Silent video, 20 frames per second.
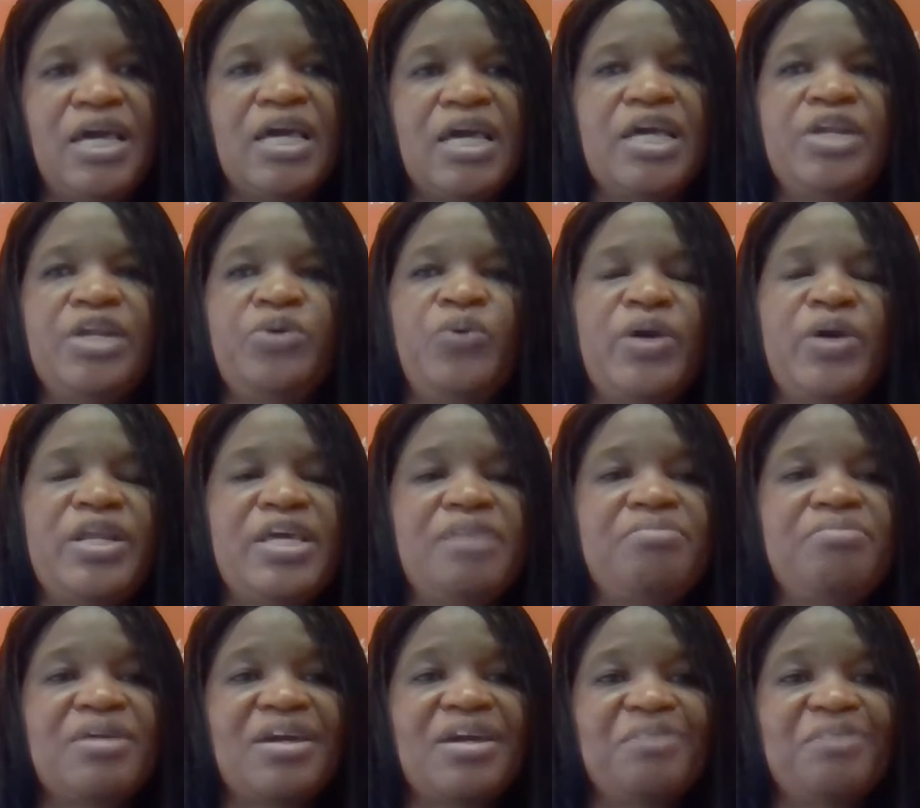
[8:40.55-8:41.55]
and when he
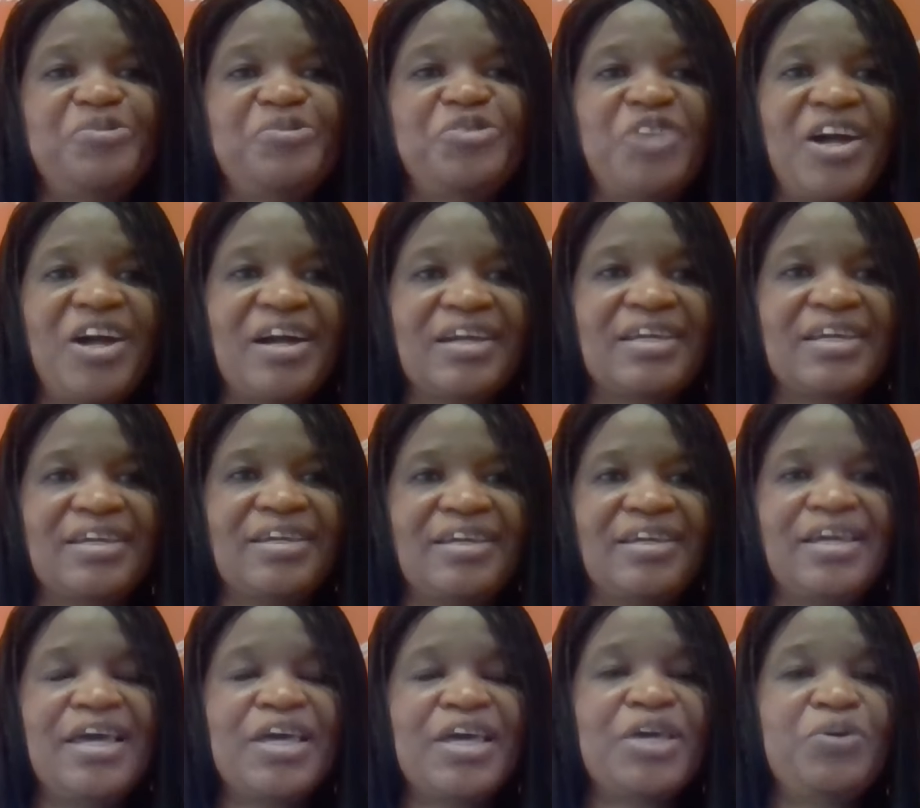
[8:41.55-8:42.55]
became drunk
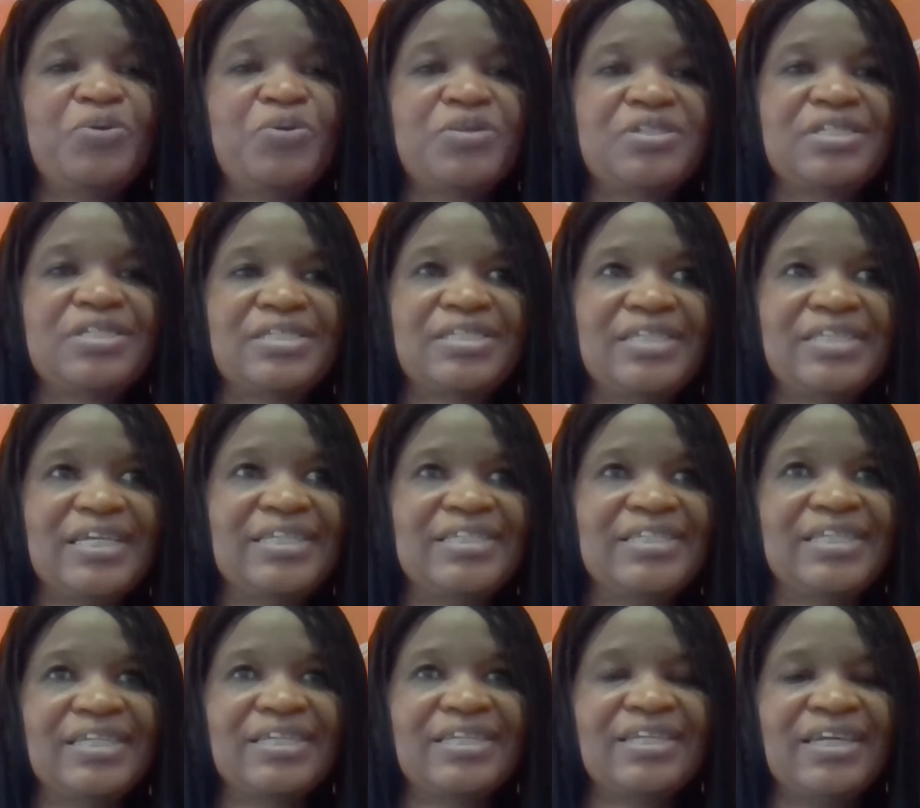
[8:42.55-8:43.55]
he was
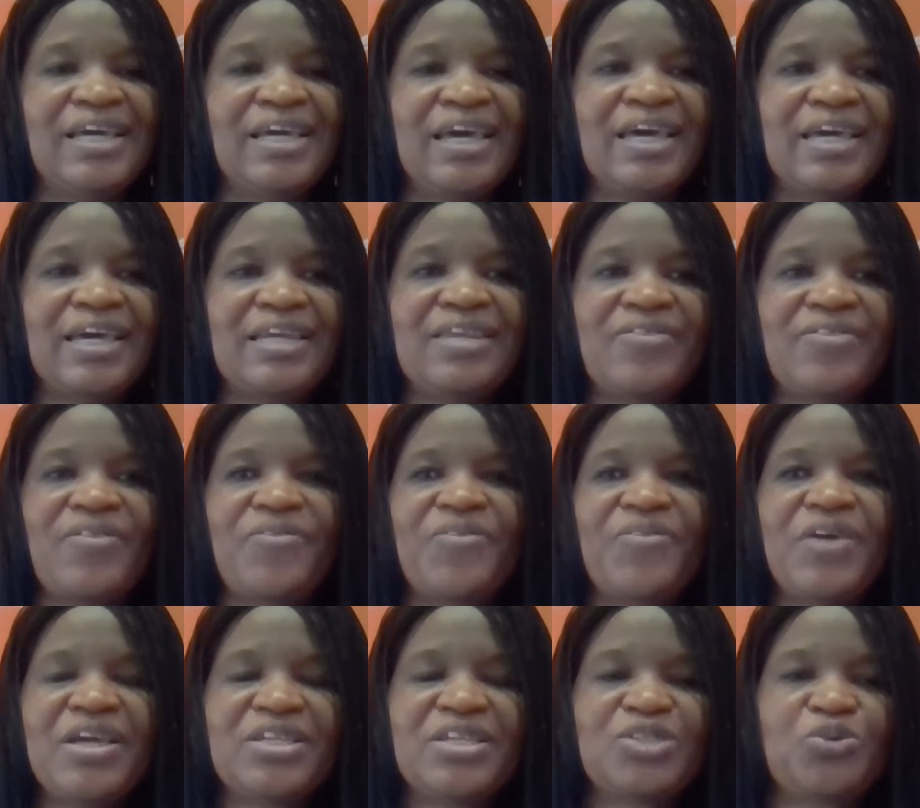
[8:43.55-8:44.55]
sitting and the
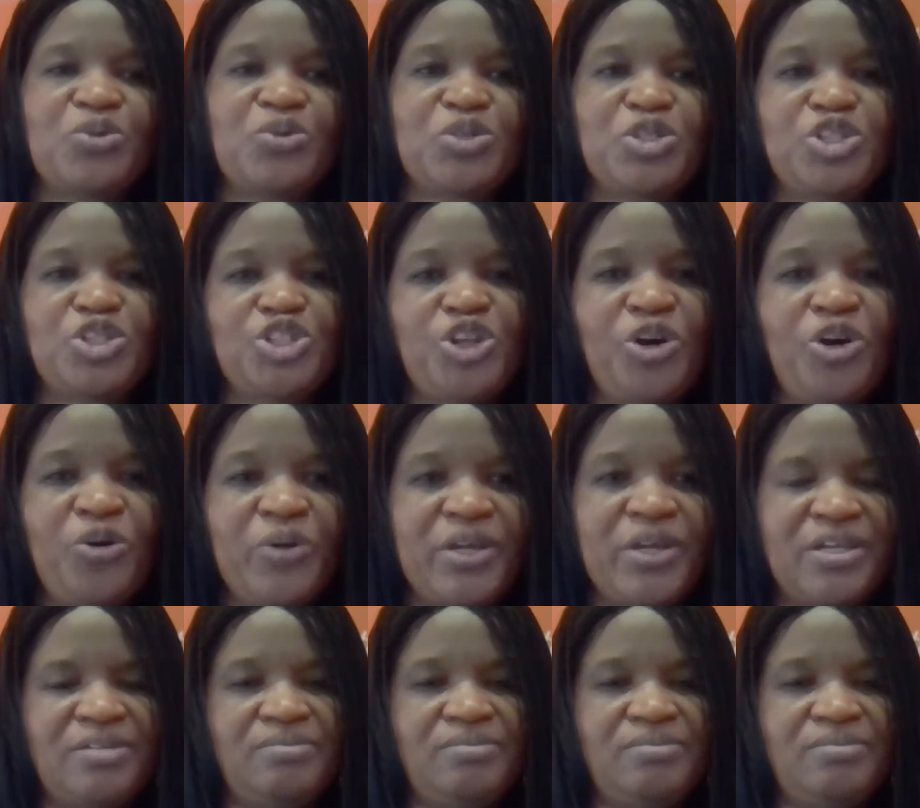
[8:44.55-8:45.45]
things was showing